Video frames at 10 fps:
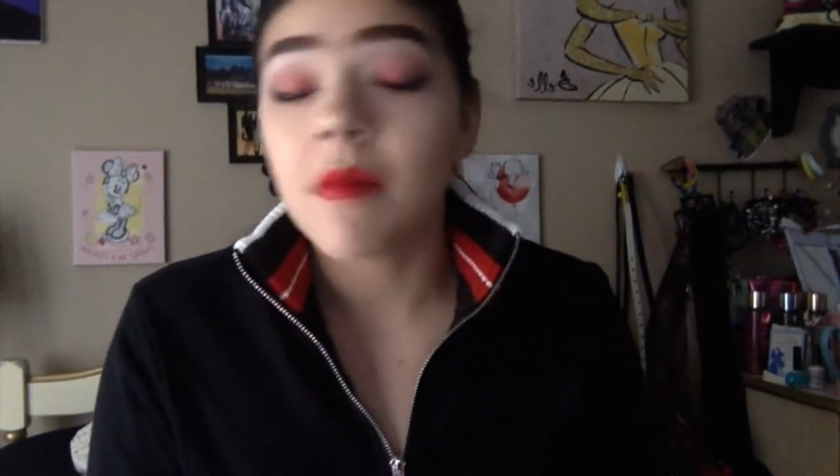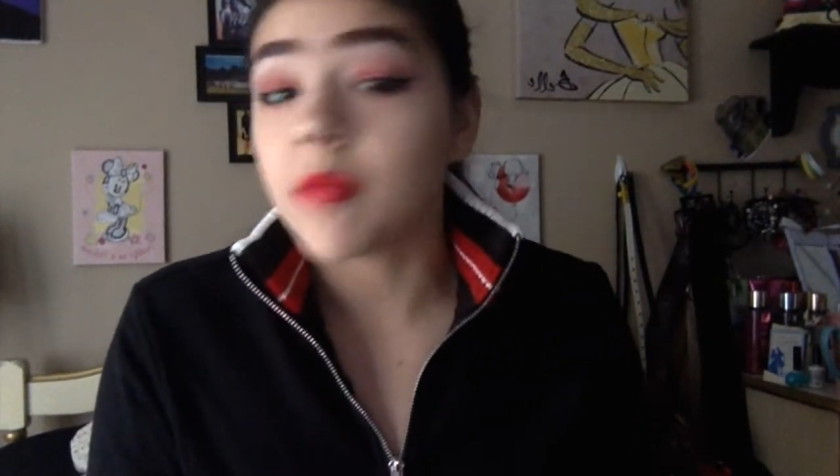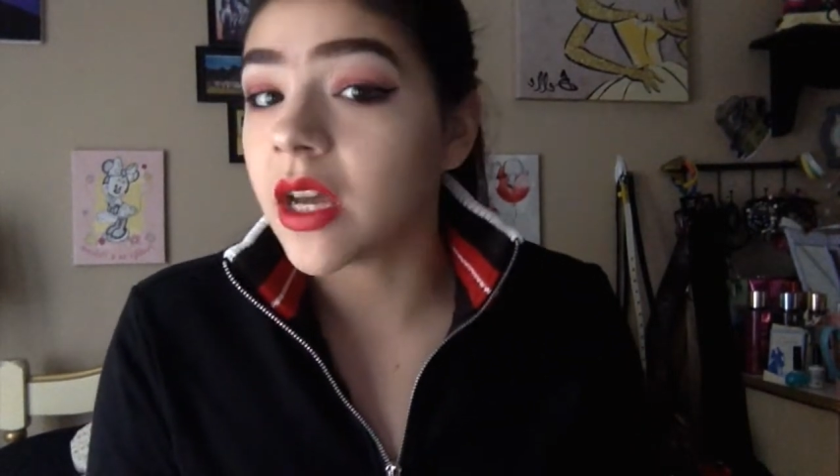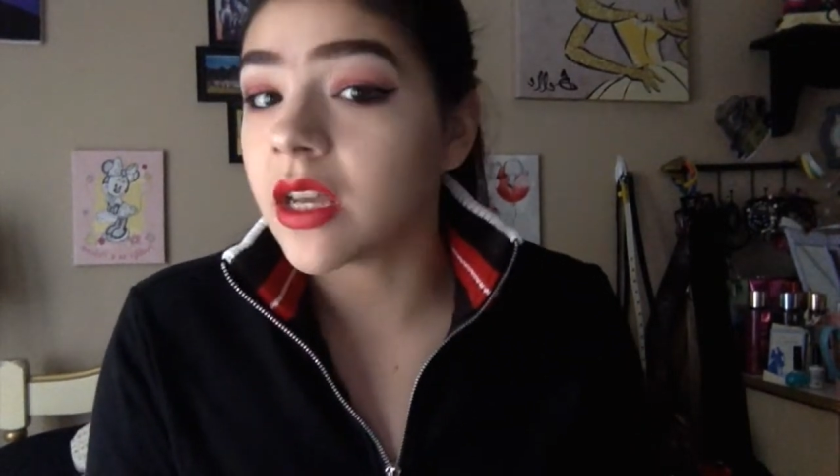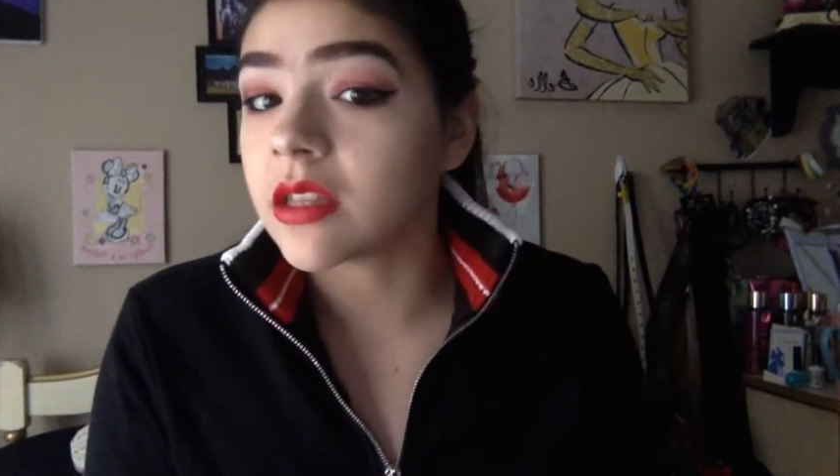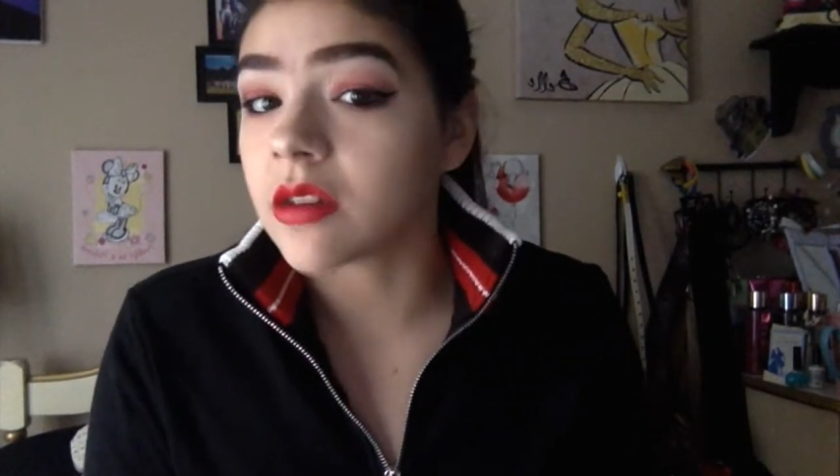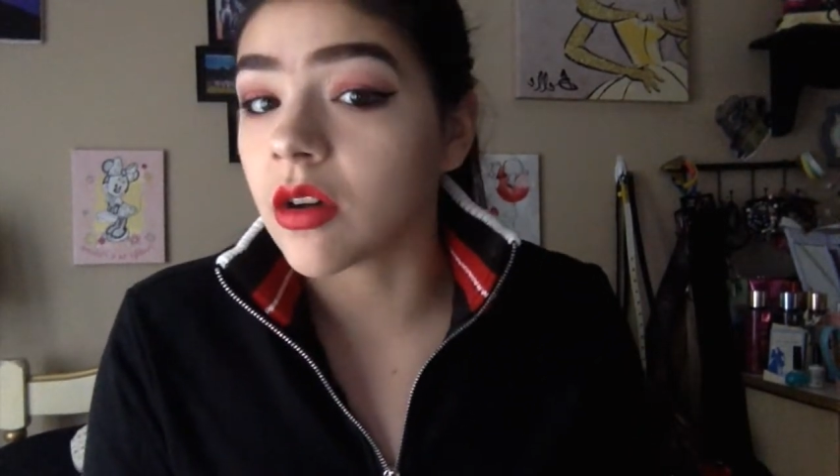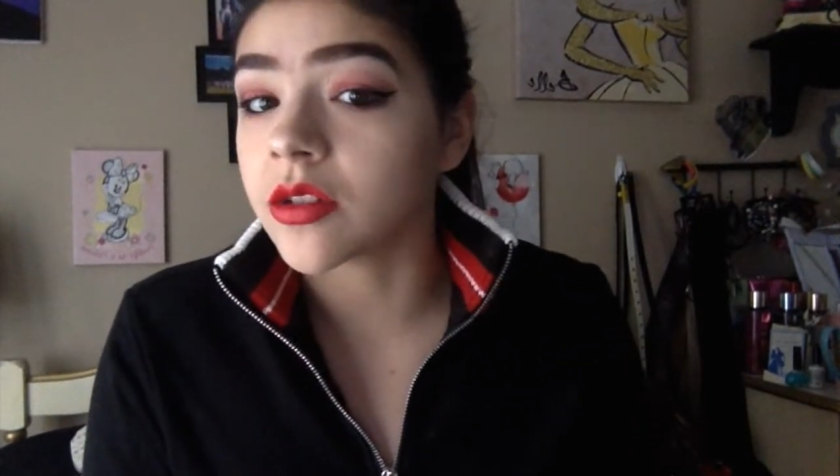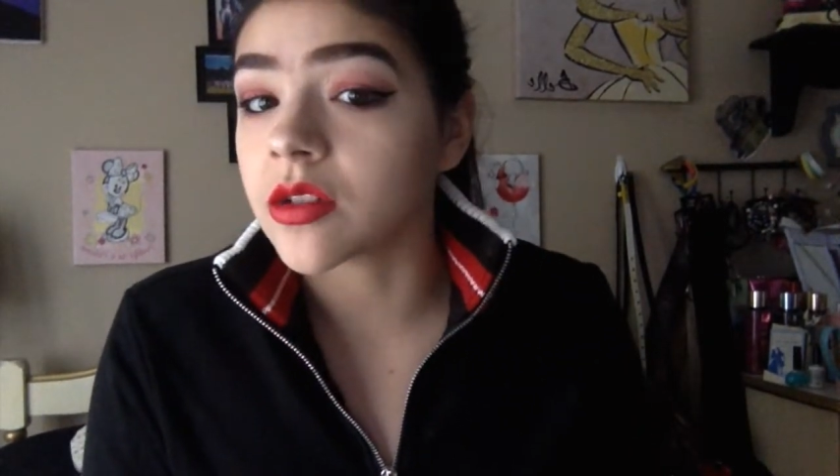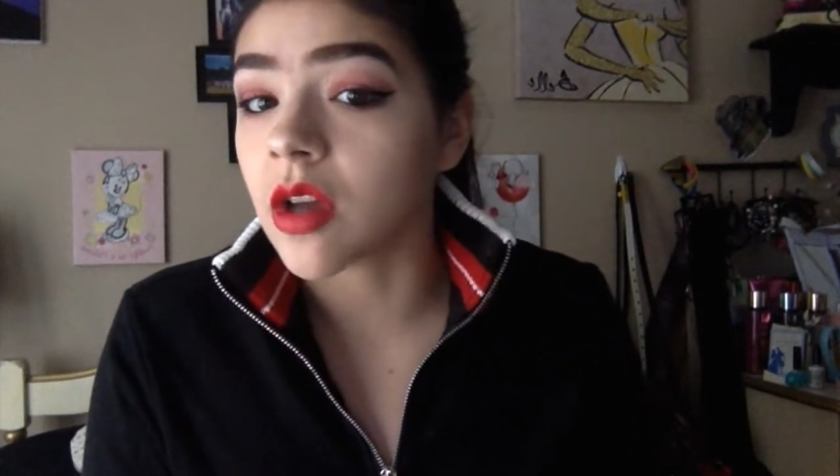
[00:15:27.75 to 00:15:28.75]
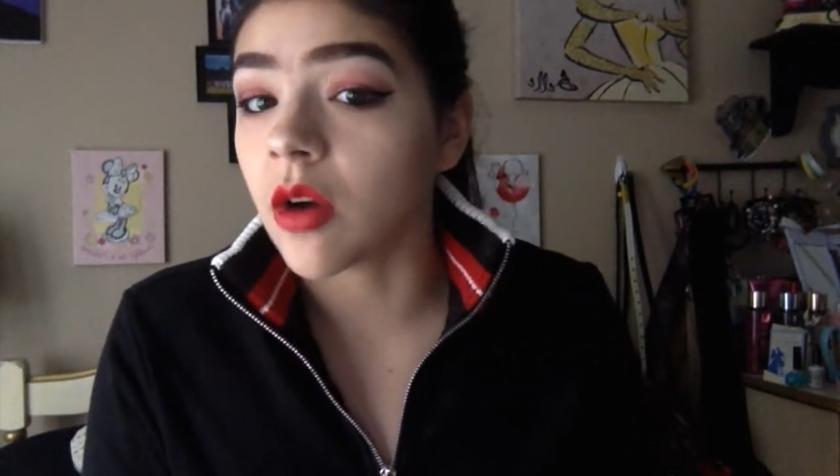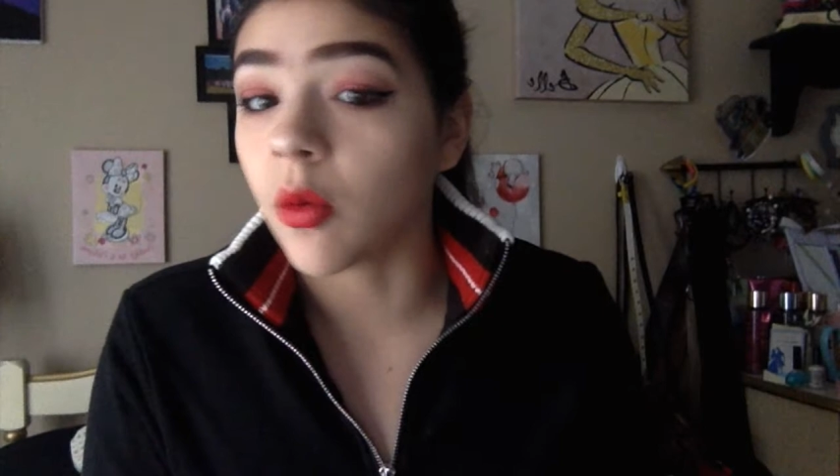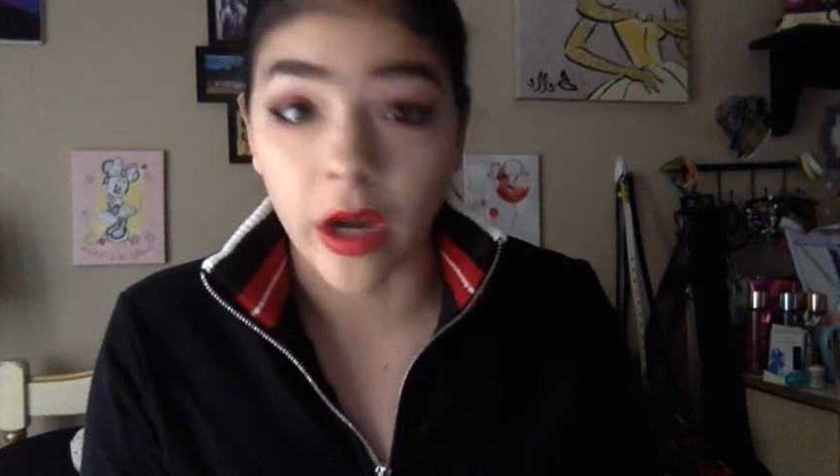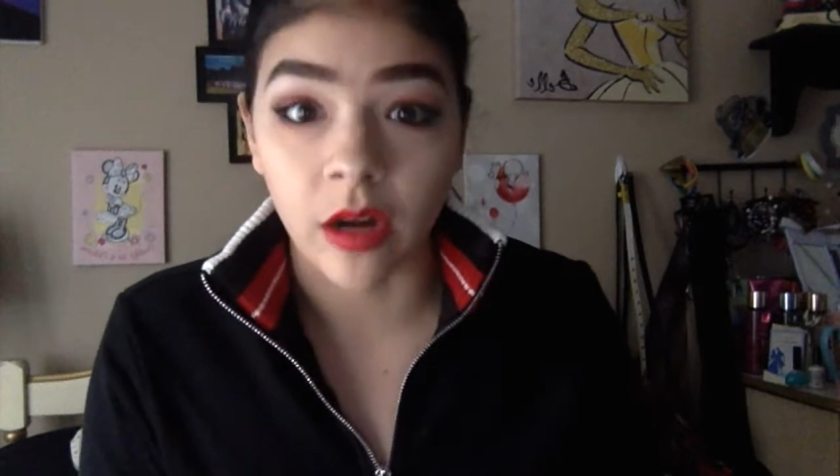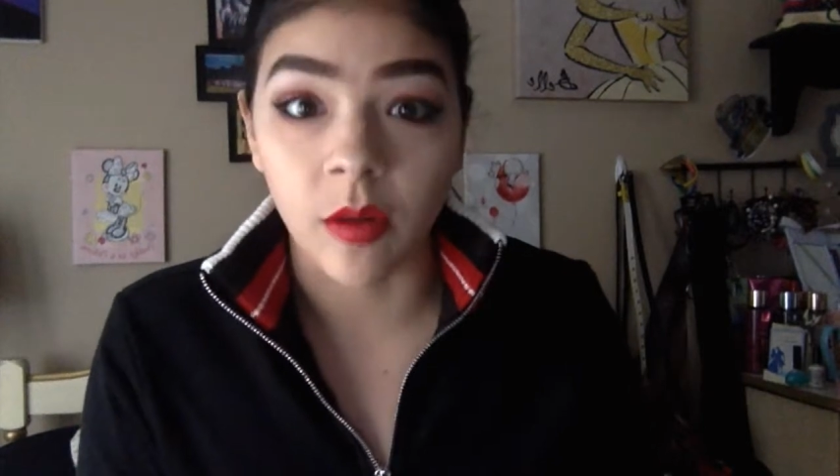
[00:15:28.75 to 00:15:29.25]
but it's also
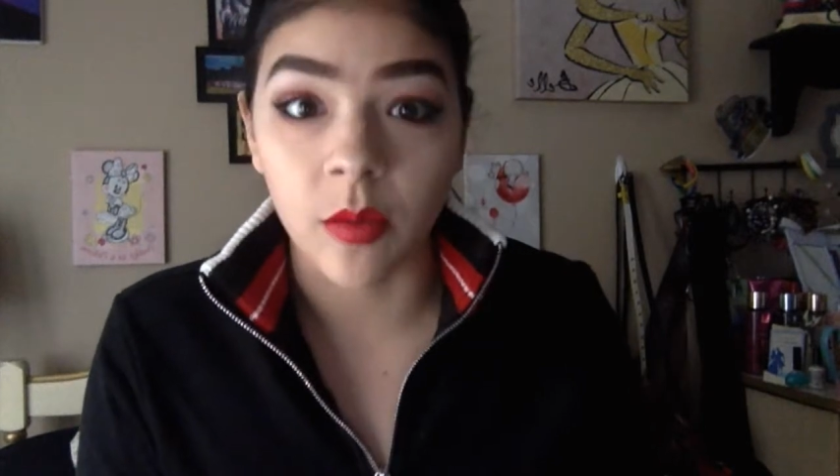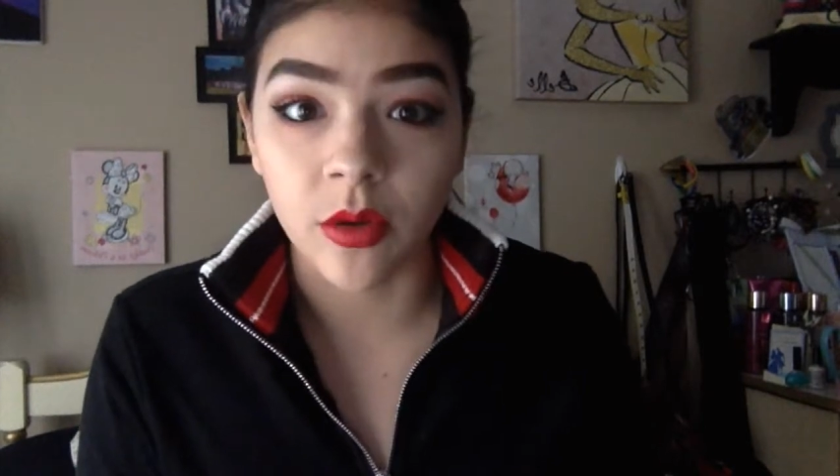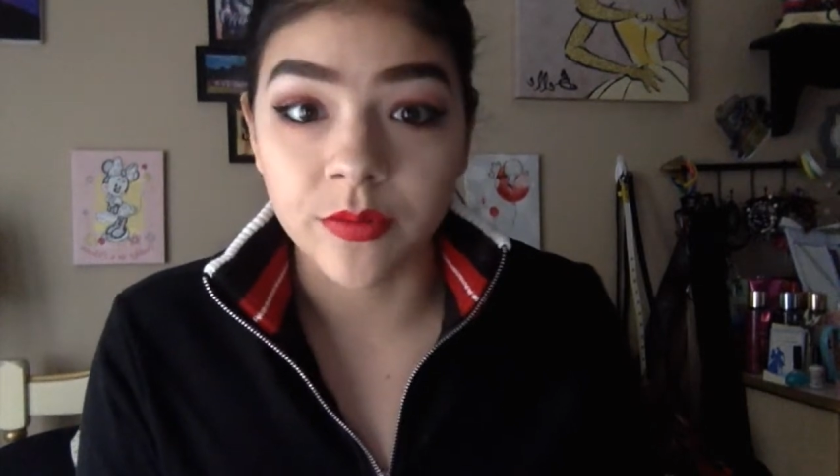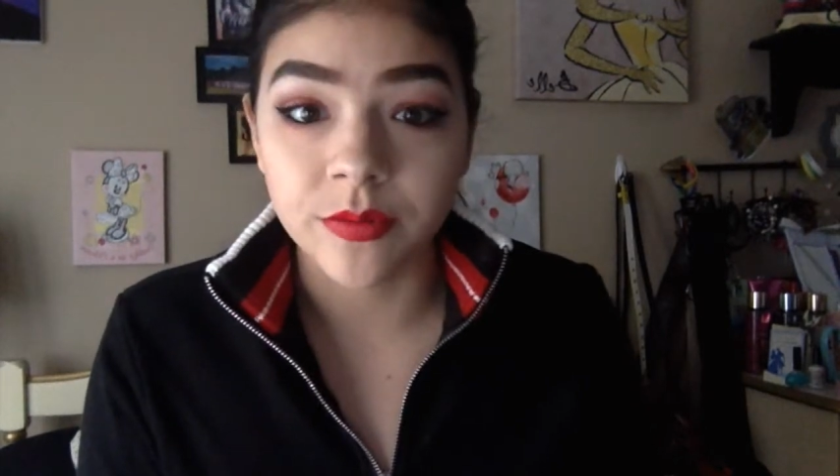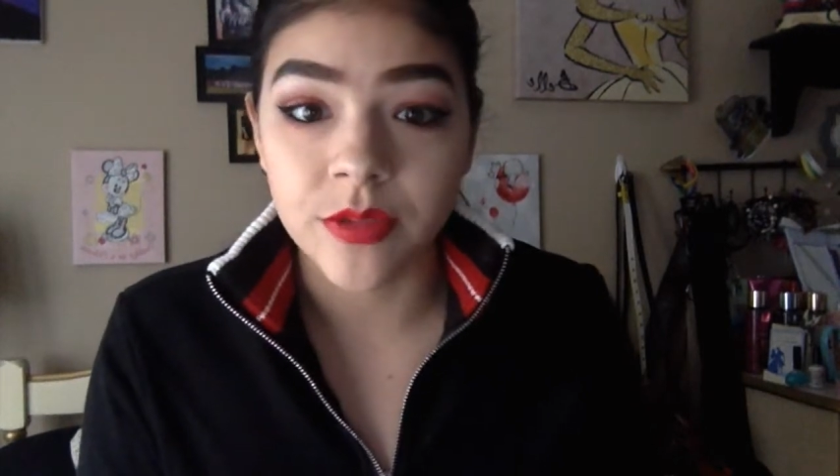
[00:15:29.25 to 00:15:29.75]
wearable.